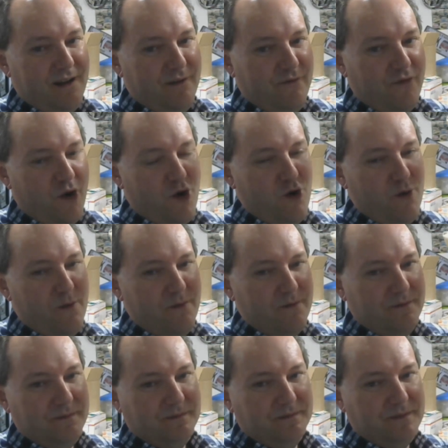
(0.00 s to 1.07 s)

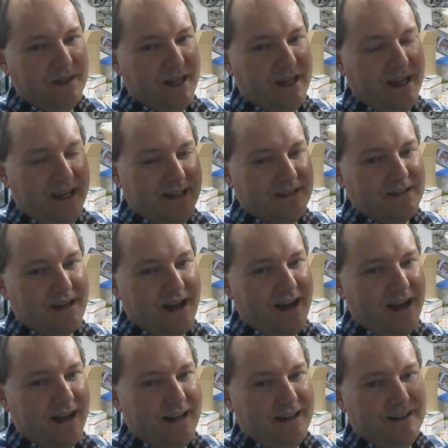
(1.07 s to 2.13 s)
foam thing
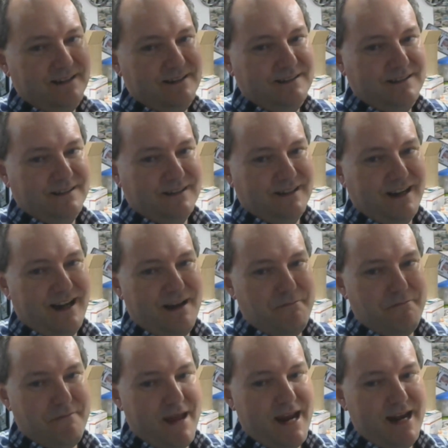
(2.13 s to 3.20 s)
inside, okay?
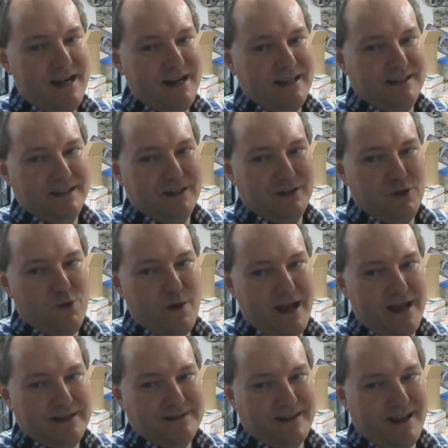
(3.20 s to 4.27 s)
Made in the
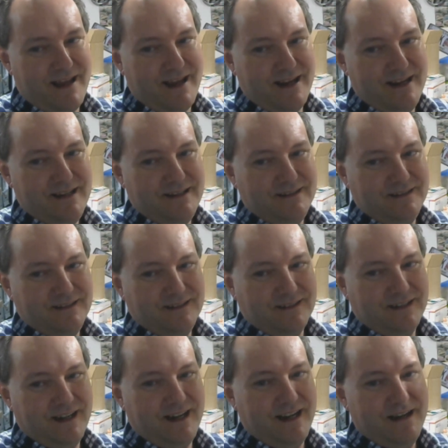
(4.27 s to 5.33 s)
USA,
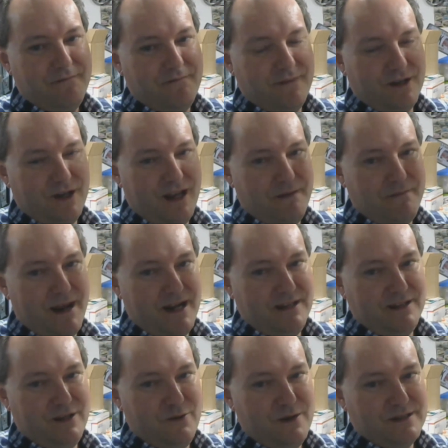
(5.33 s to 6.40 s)
okay? Made
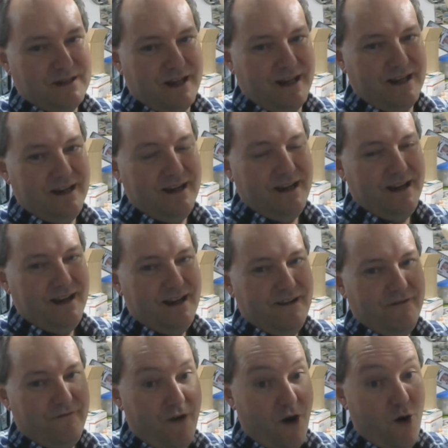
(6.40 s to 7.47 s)
in the USA.
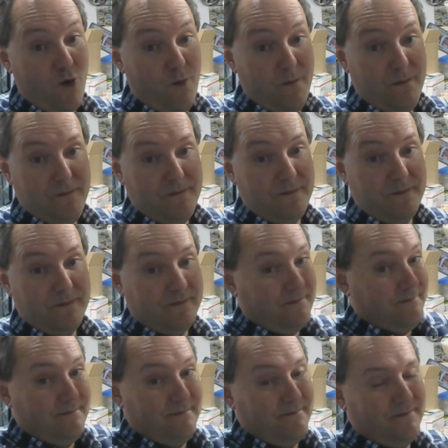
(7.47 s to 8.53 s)
Foam.
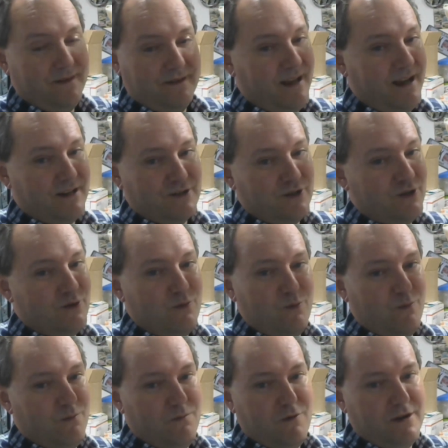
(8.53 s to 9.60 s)
Not sure
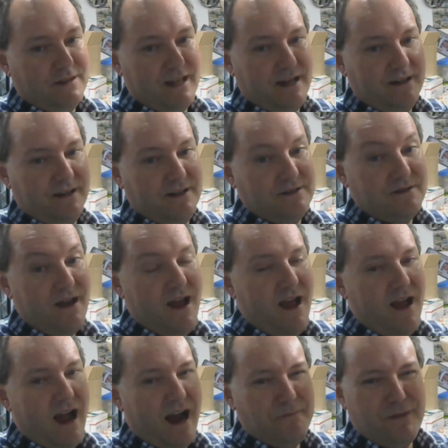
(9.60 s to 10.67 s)
what that does.
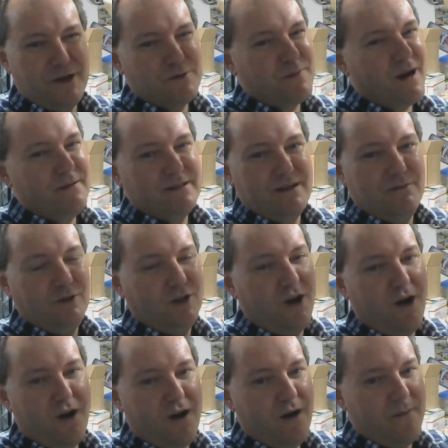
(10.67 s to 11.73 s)
There's probably some
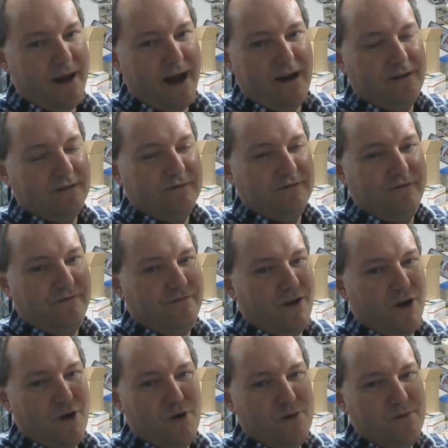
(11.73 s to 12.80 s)
law about
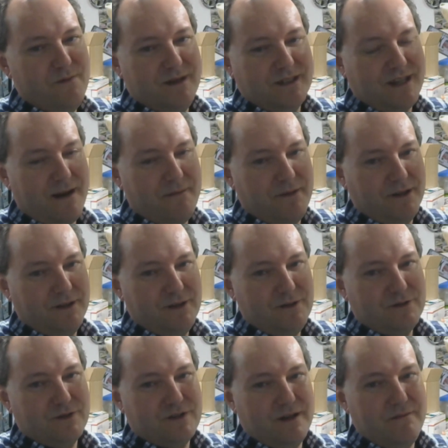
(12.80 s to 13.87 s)
foam inside
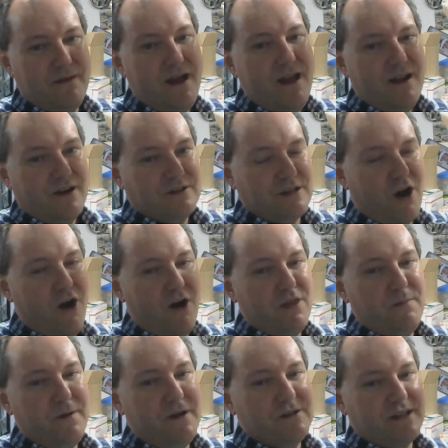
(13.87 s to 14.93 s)
pillows or something. Because all
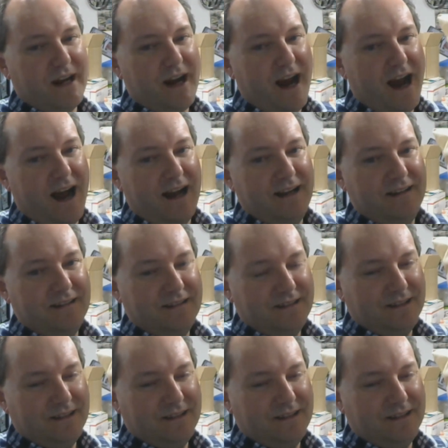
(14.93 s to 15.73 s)
the pillows I got,